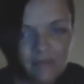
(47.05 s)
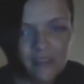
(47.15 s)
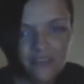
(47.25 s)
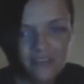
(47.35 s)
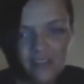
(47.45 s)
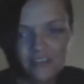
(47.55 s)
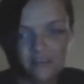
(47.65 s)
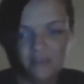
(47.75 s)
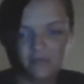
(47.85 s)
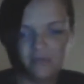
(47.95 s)
Johnson
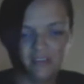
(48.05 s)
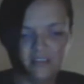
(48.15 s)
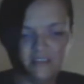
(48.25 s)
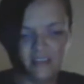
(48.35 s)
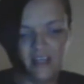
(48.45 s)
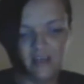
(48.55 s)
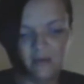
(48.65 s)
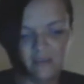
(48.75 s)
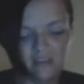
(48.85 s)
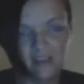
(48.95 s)
was released
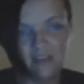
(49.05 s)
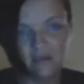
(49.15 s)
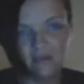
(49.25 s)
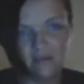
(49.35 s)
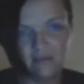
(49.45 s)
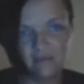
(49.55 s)
hours later.